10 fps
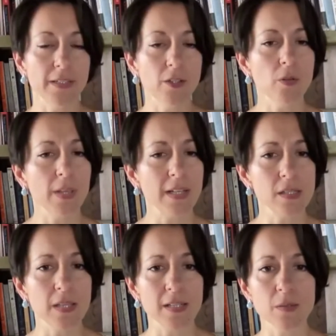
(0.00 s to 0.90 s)
And
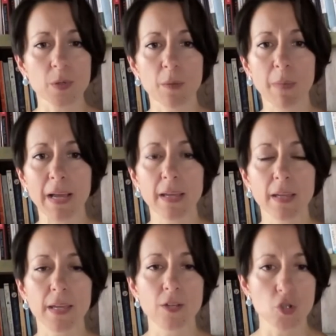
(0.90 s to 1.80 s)
that's one of my
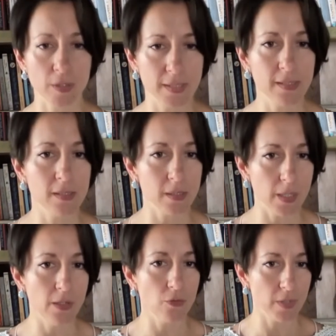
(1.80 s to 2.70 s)
interests
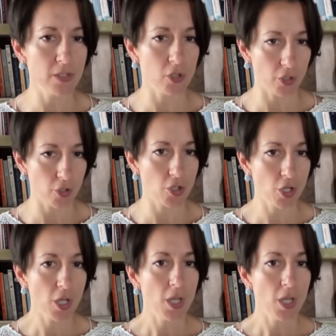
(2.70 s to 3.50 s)
in research